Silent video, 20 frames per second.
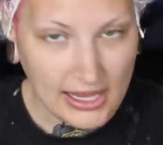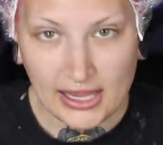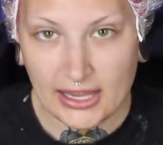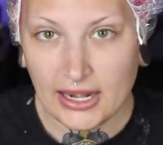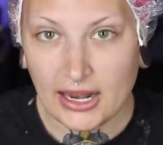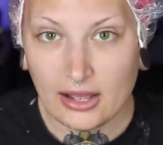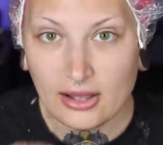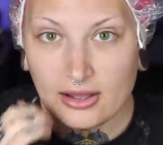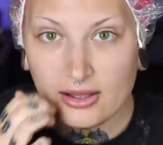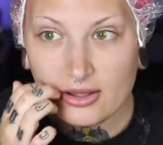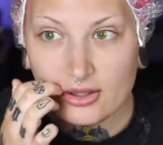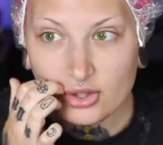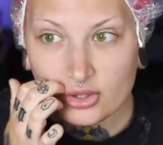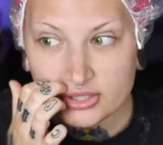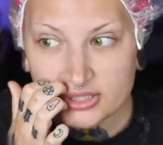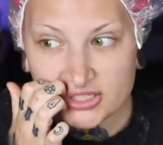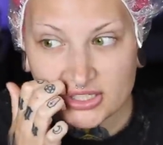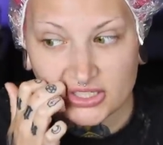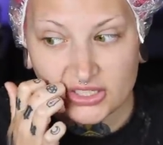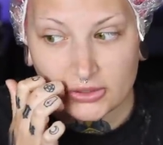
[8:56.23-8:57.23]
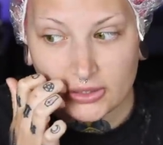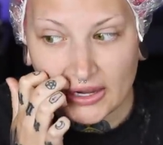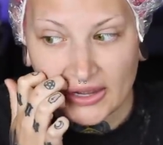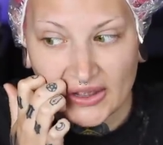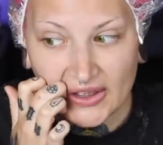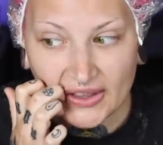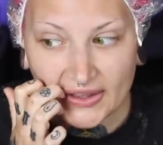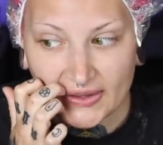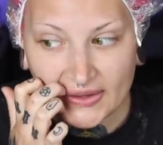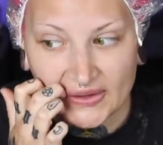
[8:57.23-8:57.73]
and I'll see you
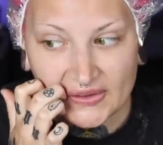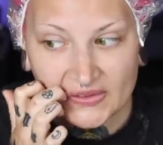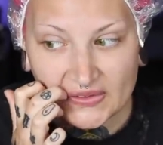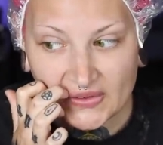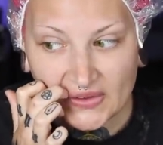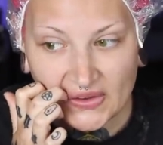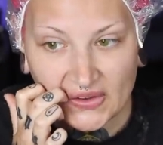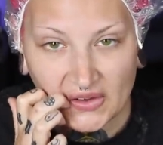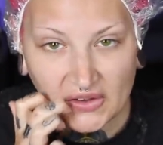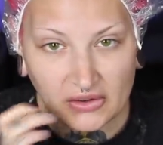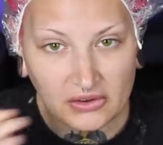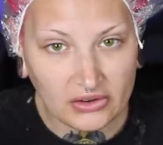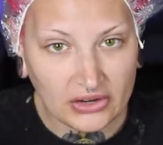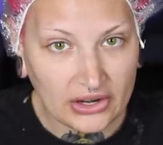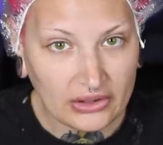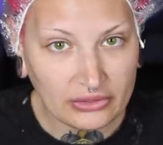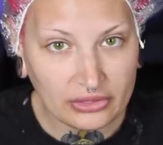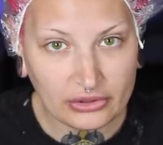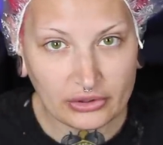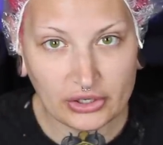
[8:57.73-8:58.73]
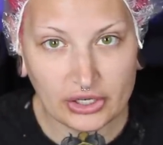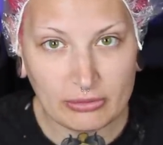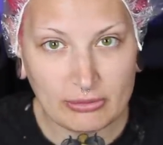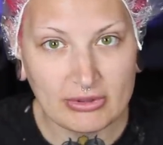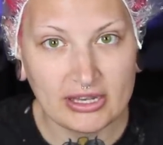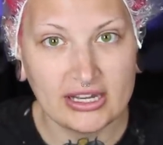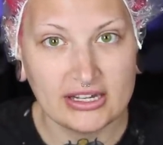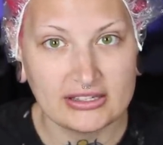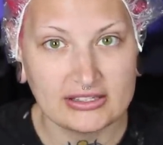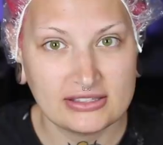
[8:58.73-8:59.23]
guys in around 30
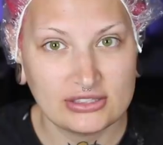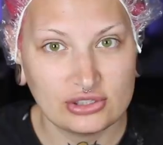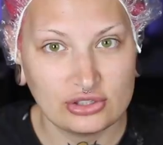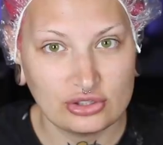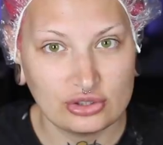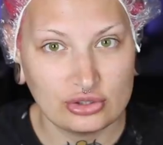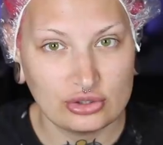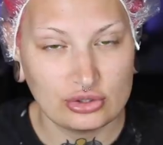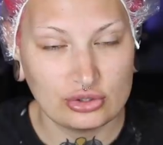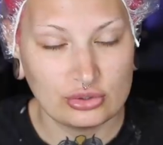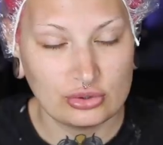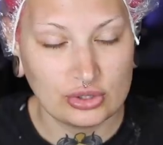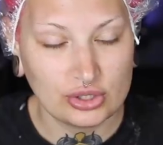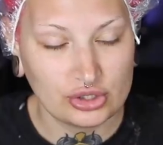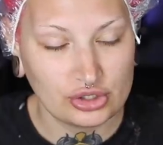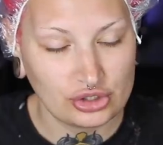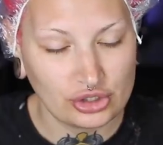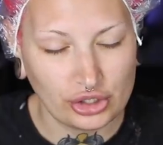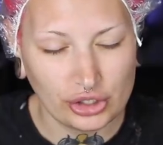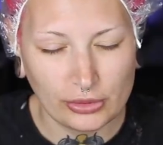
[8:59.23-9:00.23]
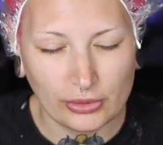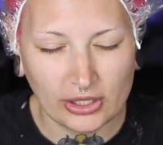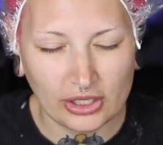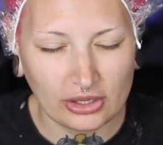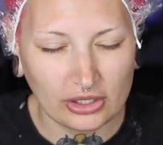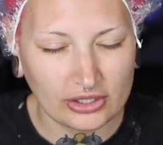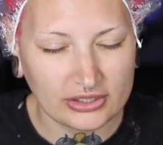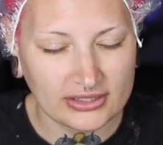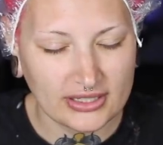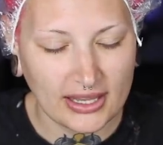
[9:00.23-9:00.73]
minutes to show you what
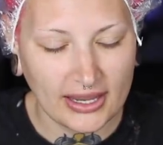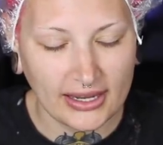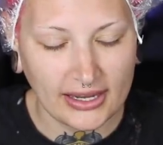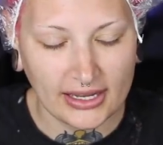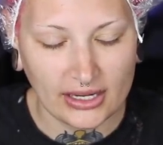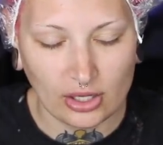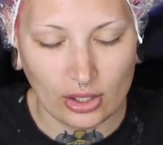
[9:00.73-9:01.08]
it looks like,